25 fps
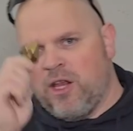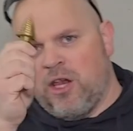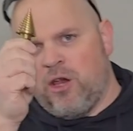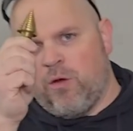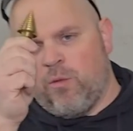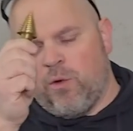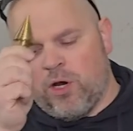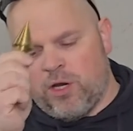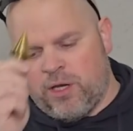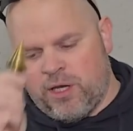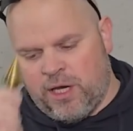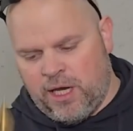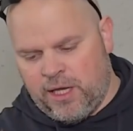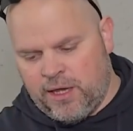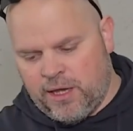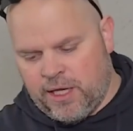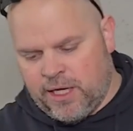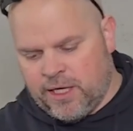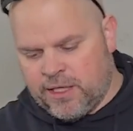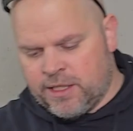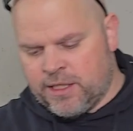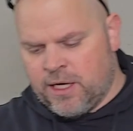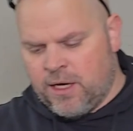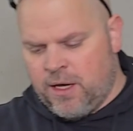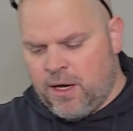then you wouldn't need
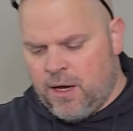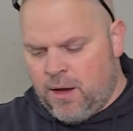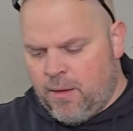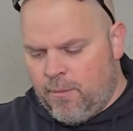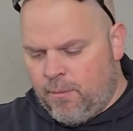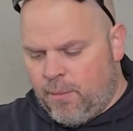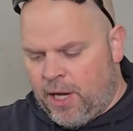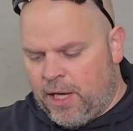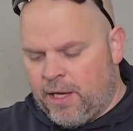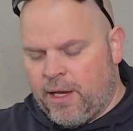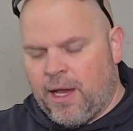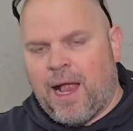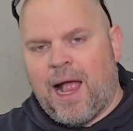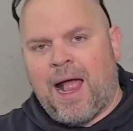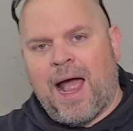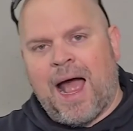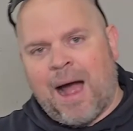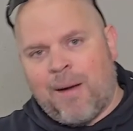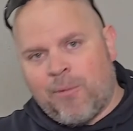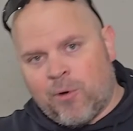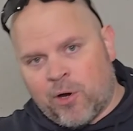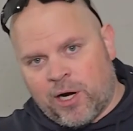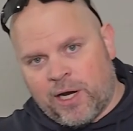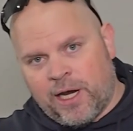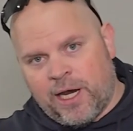this, but
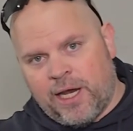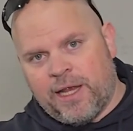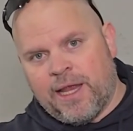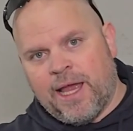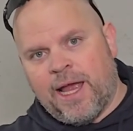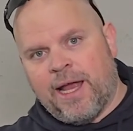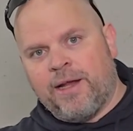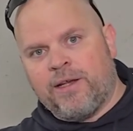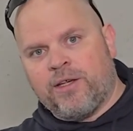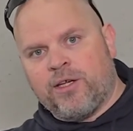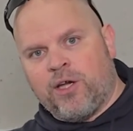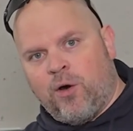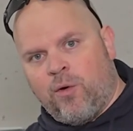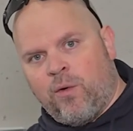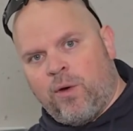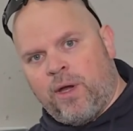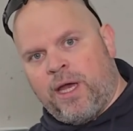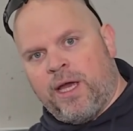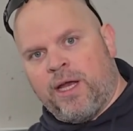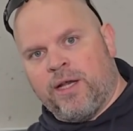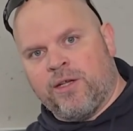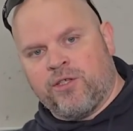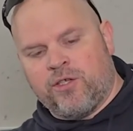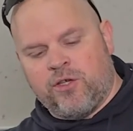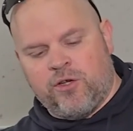I'm gonna need that to go
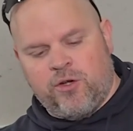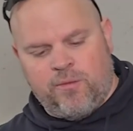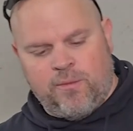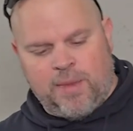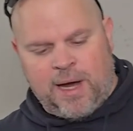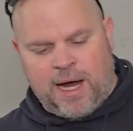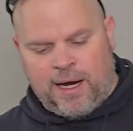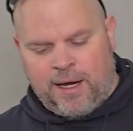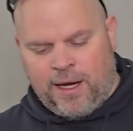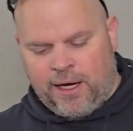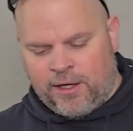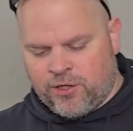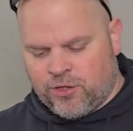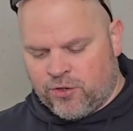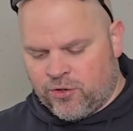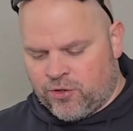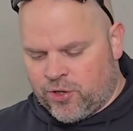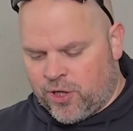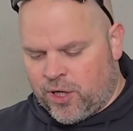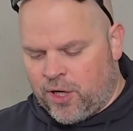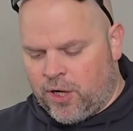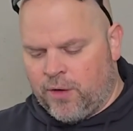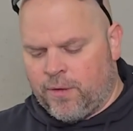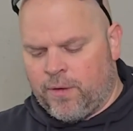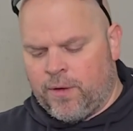into my electrical
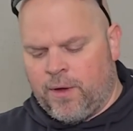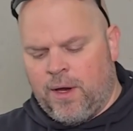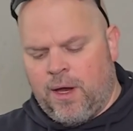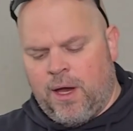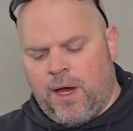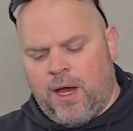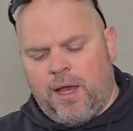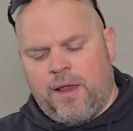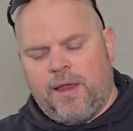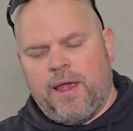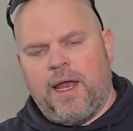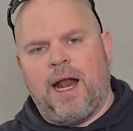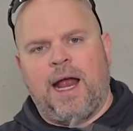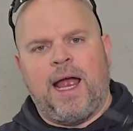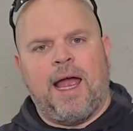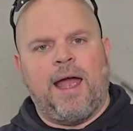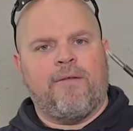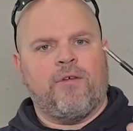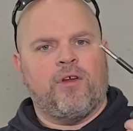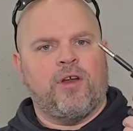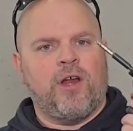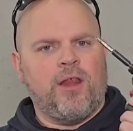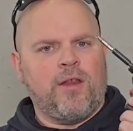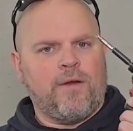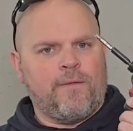trough. Then I
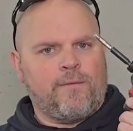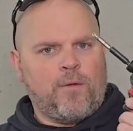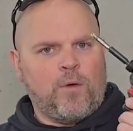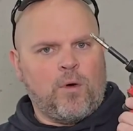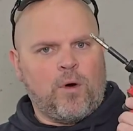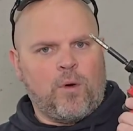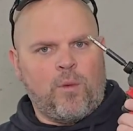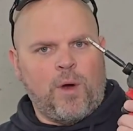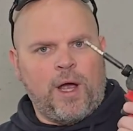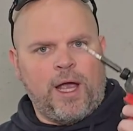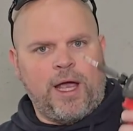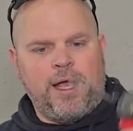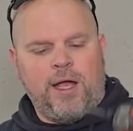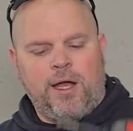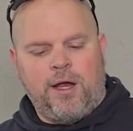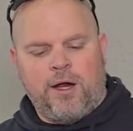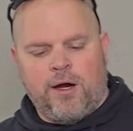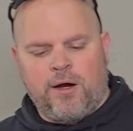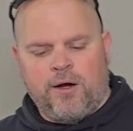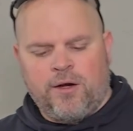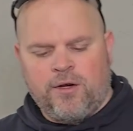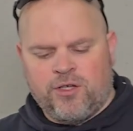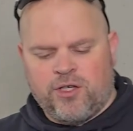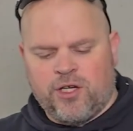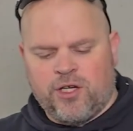have another four-way here